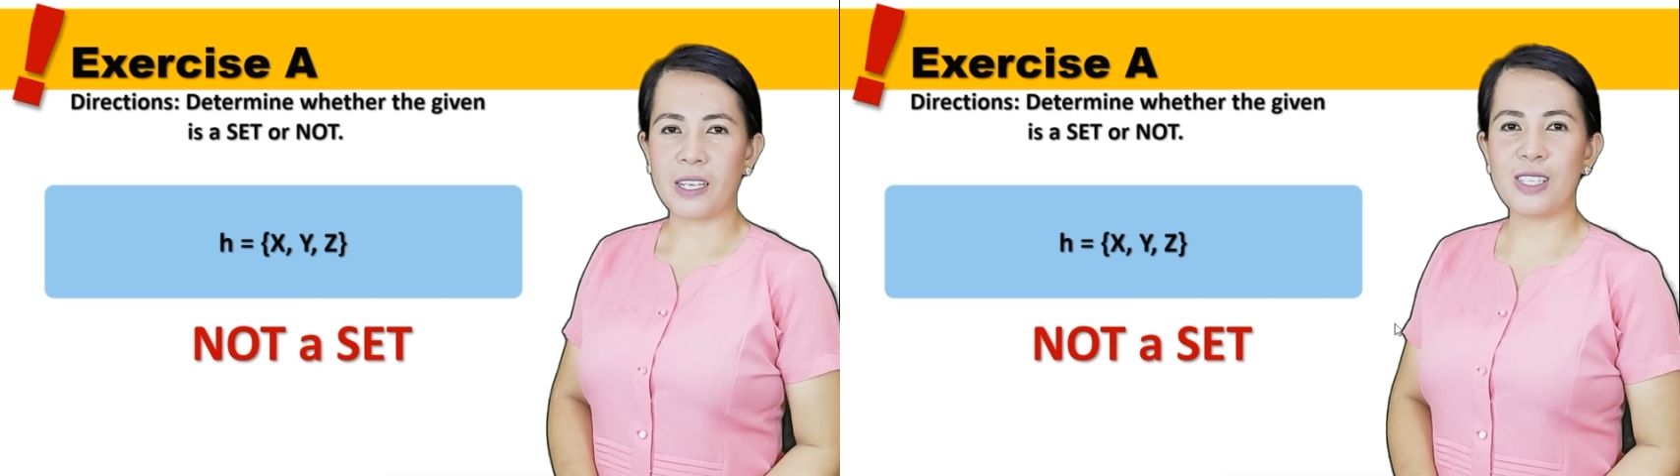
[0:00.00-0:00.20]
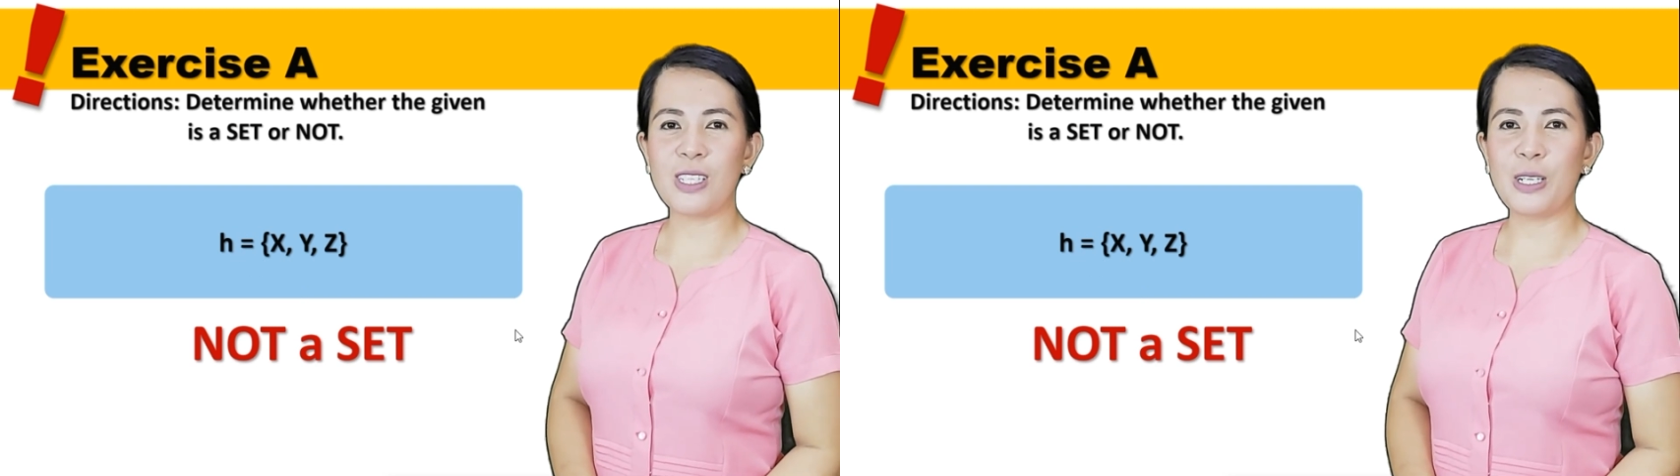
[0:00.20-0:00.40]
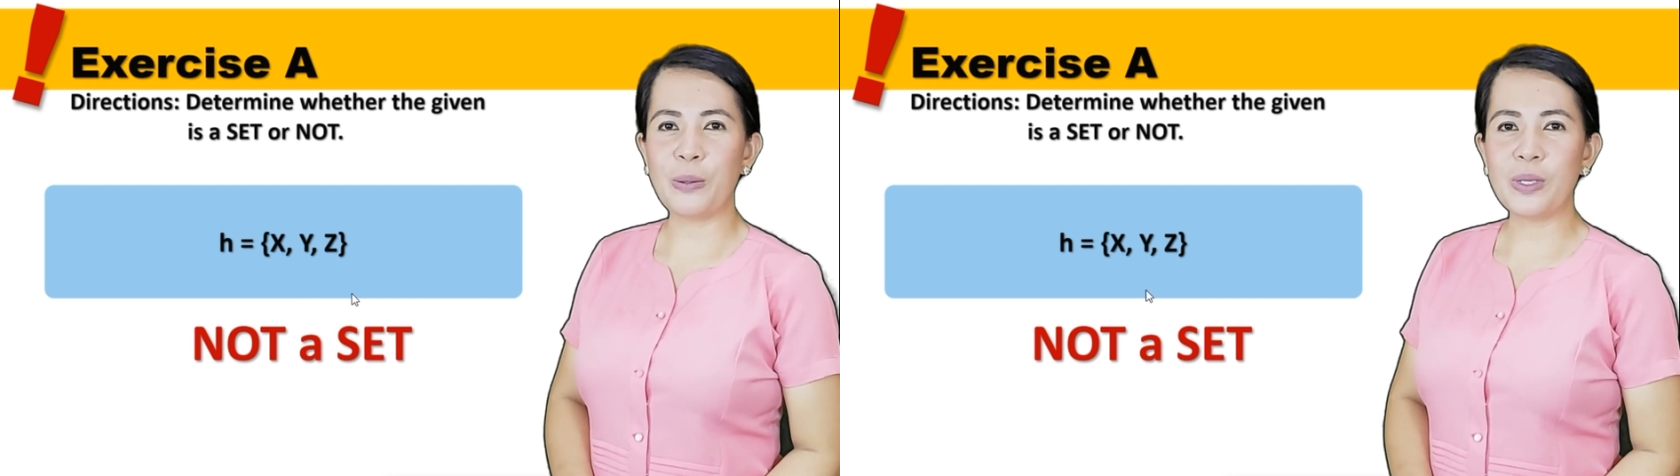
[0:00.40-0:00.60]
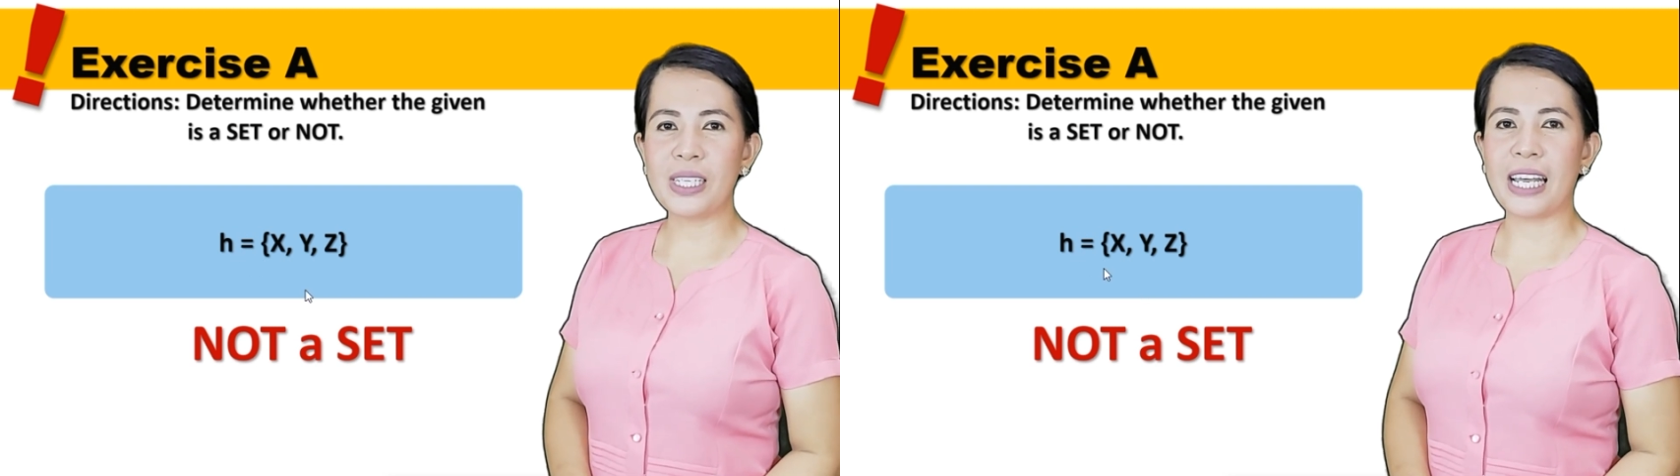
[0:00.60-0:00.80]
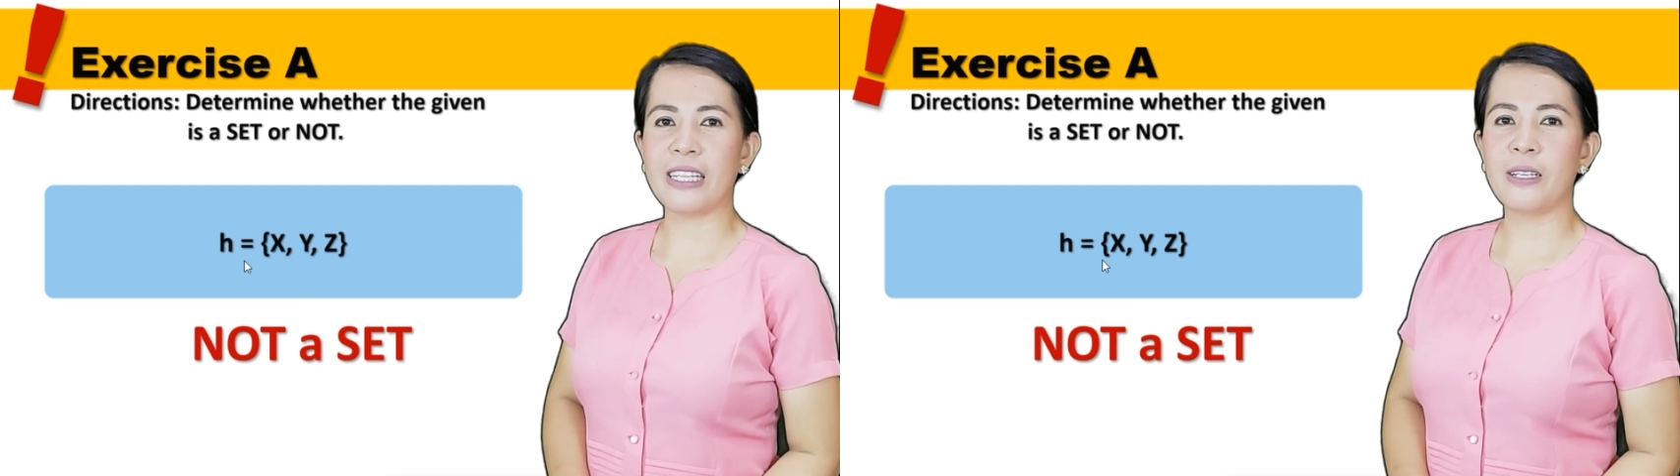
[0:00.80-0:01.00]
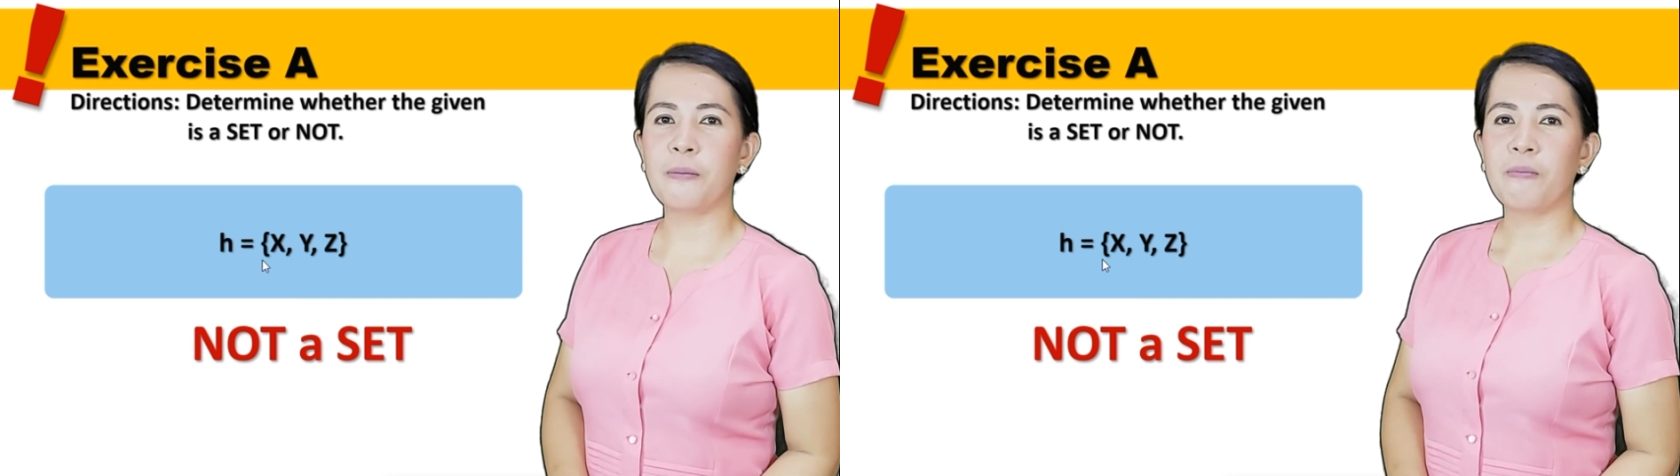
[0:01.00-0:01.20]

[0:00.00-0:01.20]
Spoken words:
is denoted